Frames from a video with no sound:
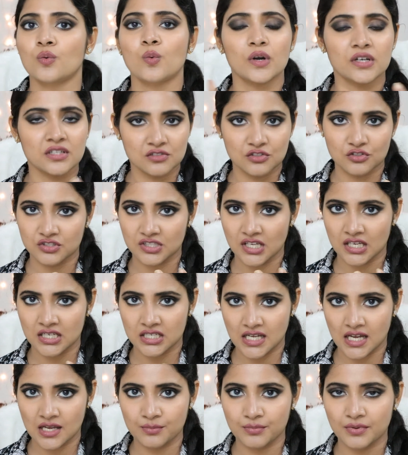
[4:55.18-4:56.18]
what is your skin
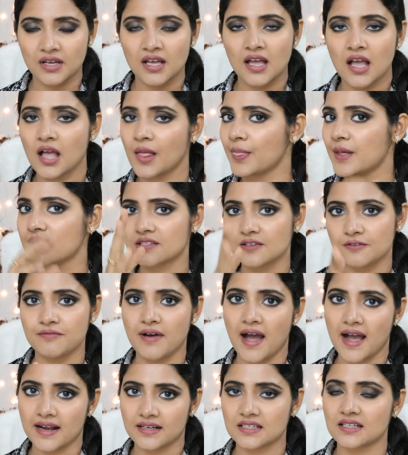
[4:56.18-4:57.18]
type that's a
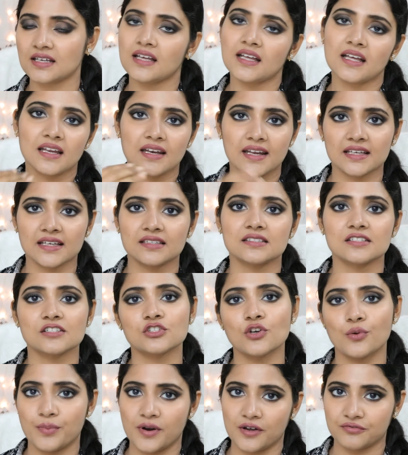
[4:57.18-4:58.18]
fact Next
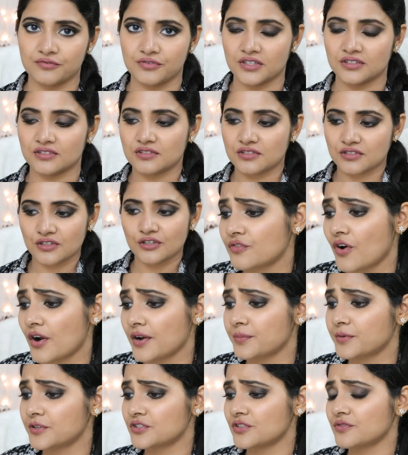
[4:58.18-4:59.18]
is your preference.
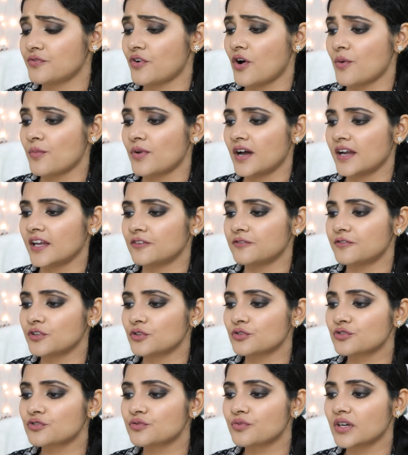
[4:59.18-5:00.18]
40% formula
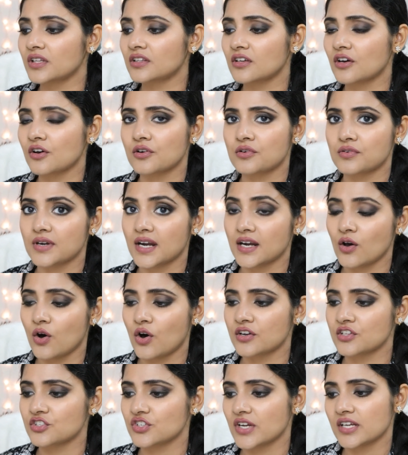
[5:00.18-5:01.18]
infused with red
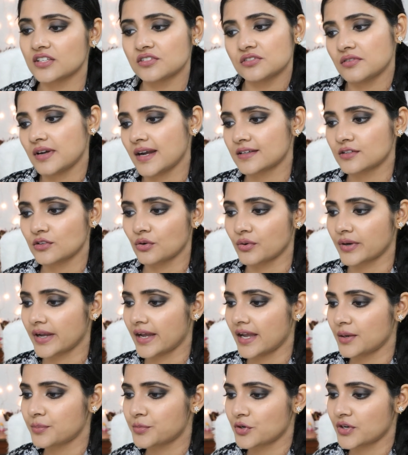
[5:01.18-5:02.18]
orange extract,
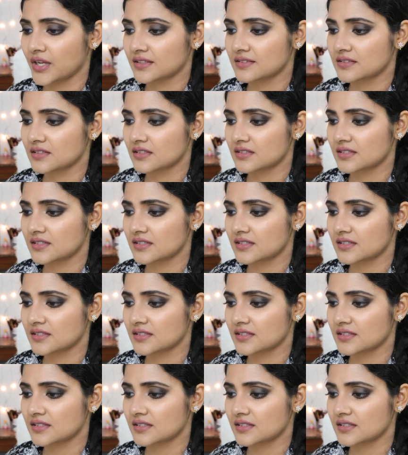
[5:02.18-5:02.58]
okay, protects the